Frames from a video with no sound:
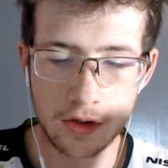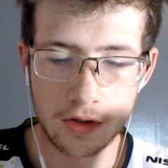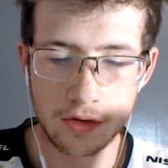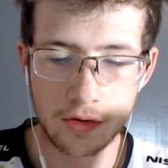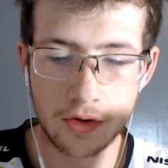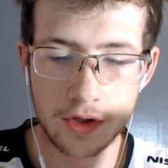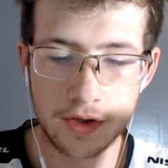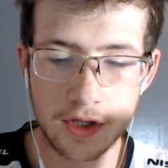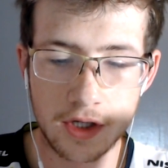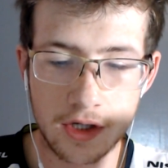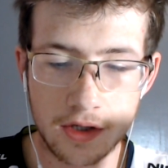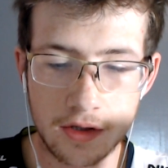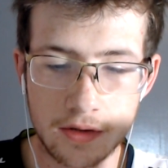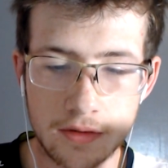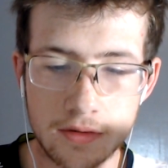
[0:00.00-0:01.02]
Only
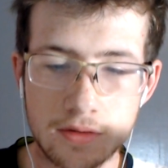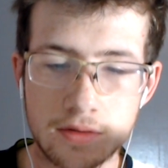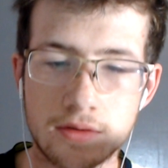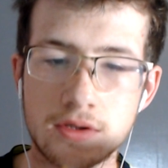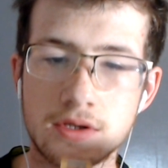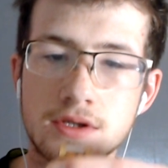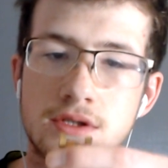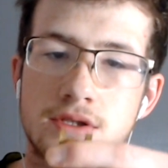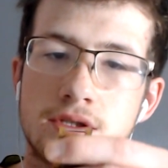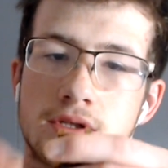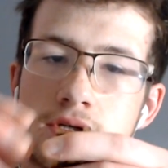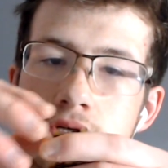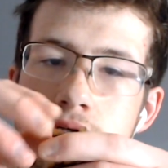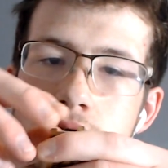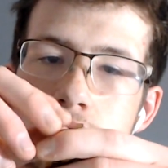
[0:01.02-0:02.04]
thing is
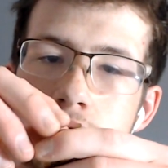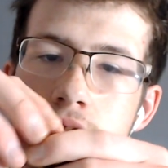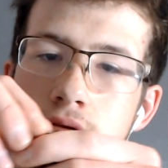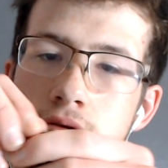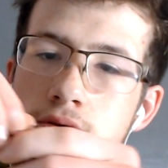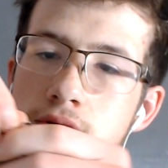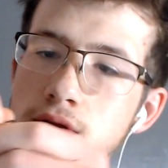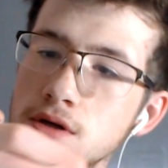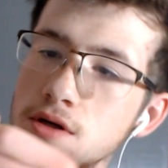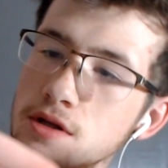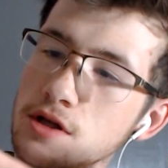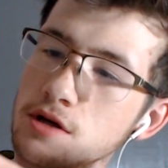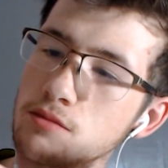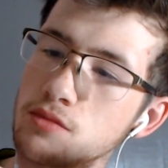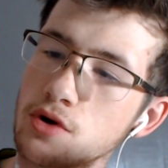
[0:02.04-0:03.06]
the
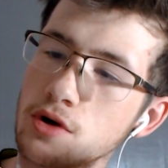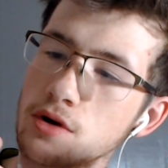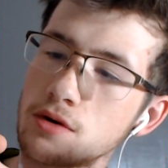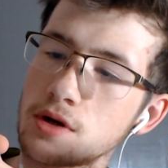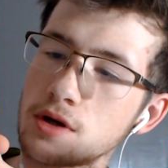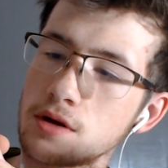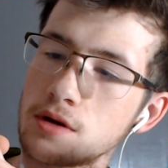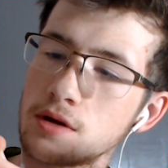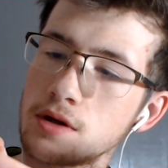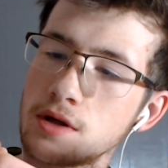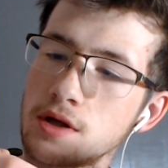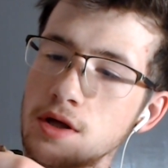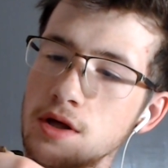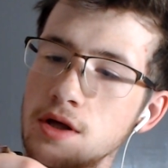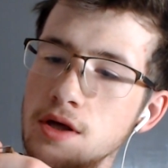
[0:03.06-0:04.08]
clip broke
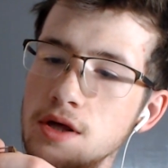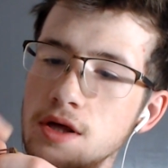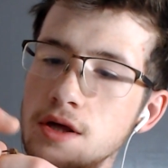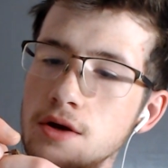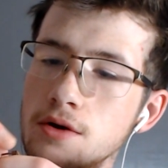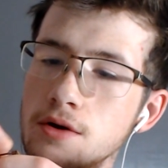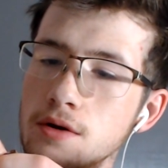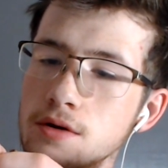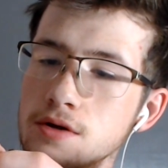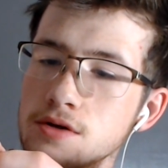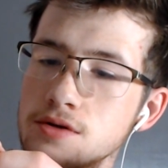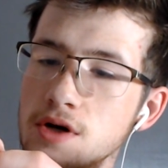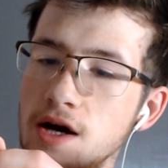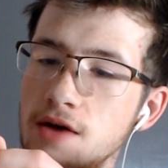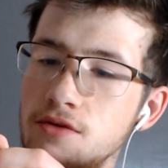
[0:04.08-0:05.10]
here, so
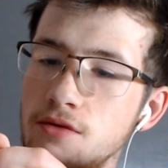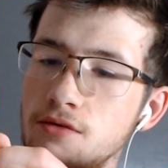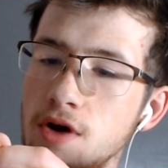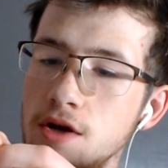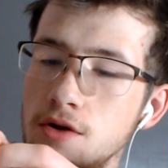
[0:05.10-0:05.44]
I have to find a